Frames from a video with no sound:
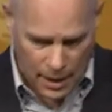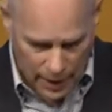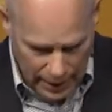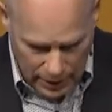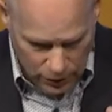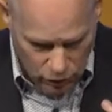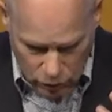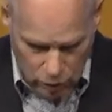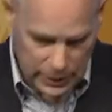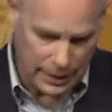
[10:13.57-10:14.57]
And, and you're
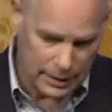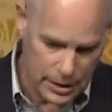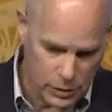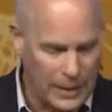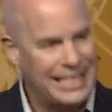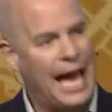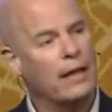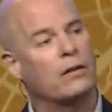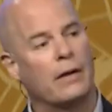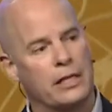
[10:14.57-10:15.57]
looking at this and we
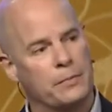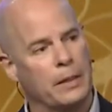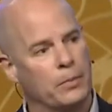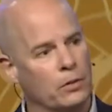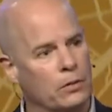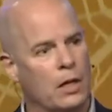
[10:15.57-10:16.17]
categorize people.